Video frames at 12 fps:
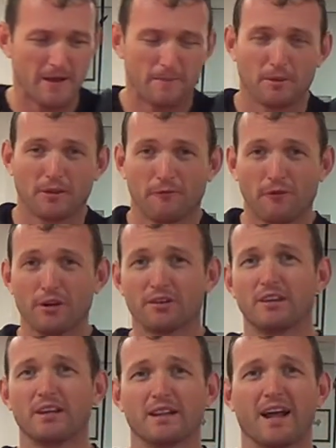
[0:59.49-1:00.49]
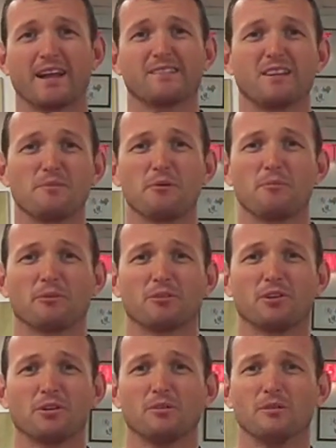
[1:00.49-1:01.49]
But the first thing that I see people
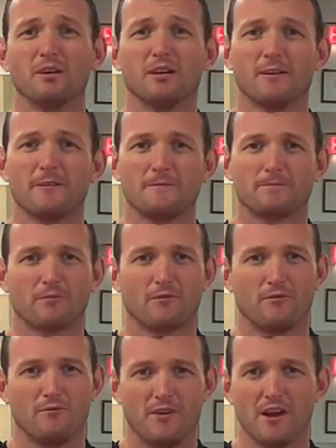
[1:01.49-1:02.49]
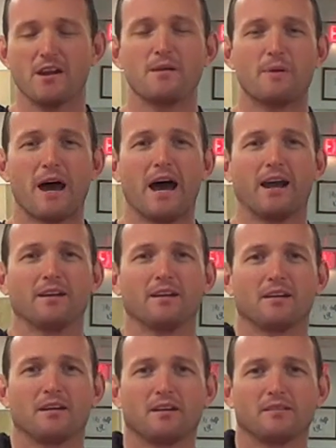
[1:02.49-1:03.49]
do, very bad,
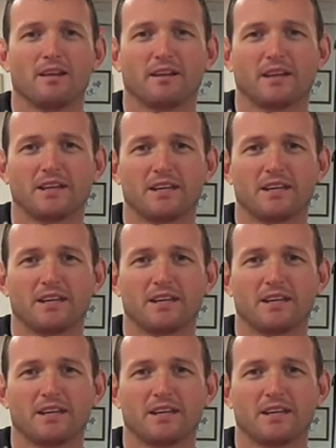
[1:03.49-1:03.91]
is that they